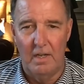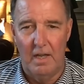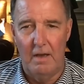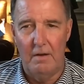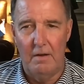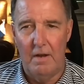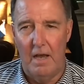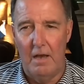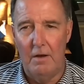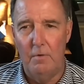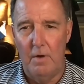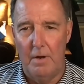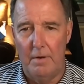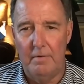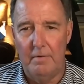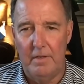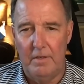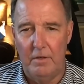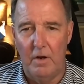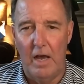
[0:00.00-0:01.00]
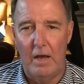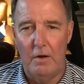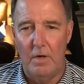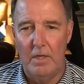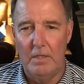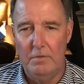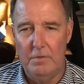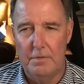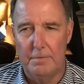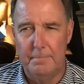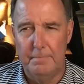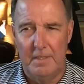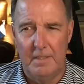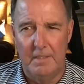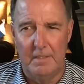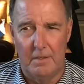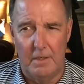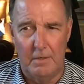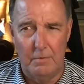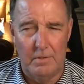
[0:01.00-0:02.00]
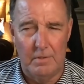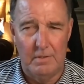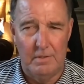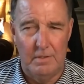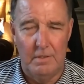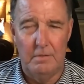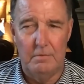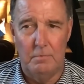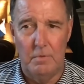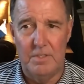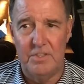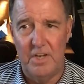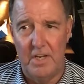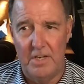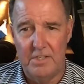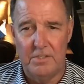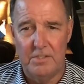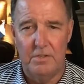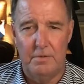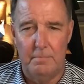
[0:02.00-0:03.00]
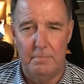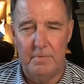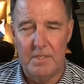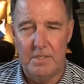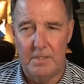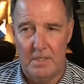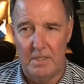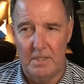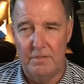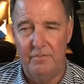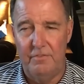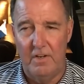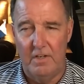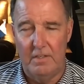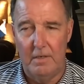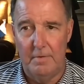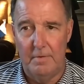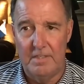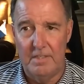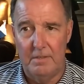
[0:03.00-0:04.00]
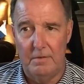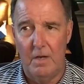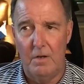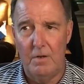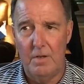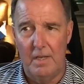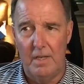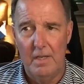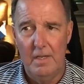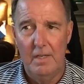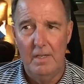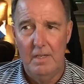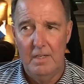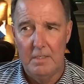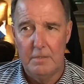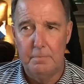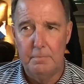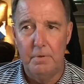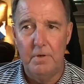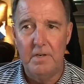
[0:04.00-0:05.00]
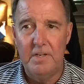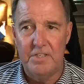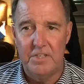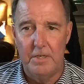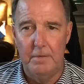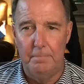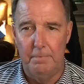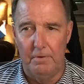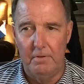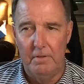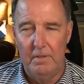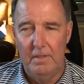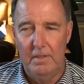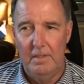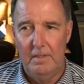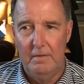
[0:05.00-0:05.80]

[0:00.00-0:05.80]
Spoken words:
How do I lose money, Larry? What changes so that this gets fucked up? And I say, okay, it's pretty simple.